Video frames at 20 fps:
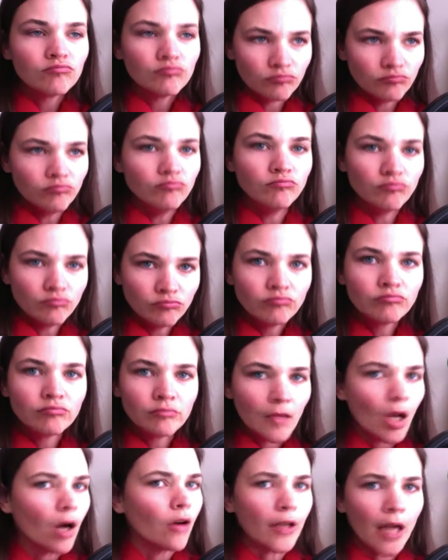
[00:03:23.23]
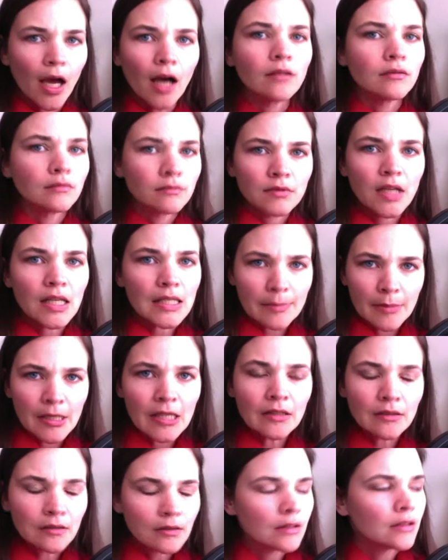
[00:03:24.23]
oh yeah, that's me.